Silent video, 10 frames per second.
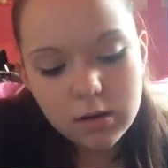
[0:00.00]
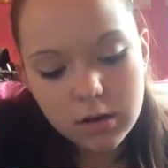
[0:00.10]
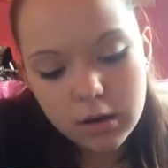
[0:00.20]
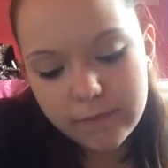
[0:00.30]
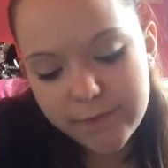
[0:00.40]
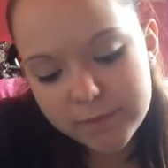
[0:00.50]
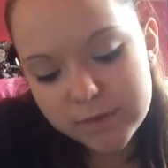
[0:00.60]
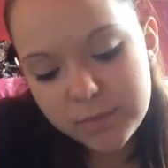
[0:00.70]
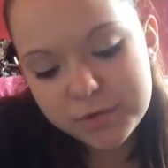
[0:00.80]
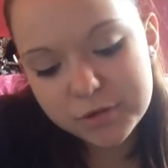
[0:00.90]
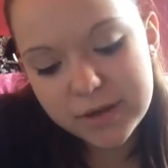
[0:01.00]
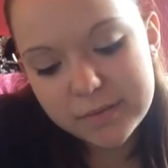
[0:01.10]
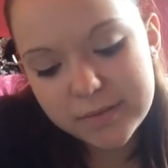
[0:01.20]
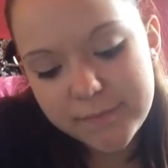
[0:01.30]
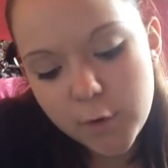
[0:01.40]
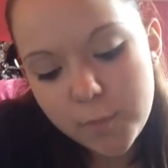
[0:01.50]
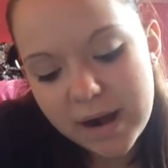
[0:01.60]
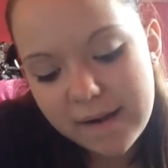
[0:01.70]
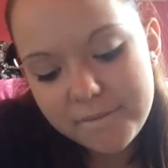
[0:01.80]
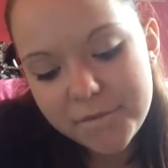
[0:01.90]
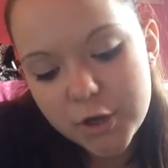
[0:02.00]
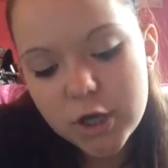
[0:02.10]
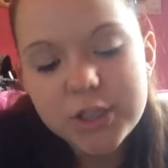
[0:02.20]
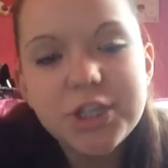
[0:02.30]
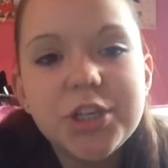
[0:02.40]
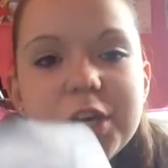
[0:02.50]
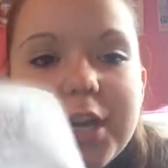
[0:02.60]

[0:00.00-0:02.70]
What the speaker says: oh, from Superdrug, it was £4.32.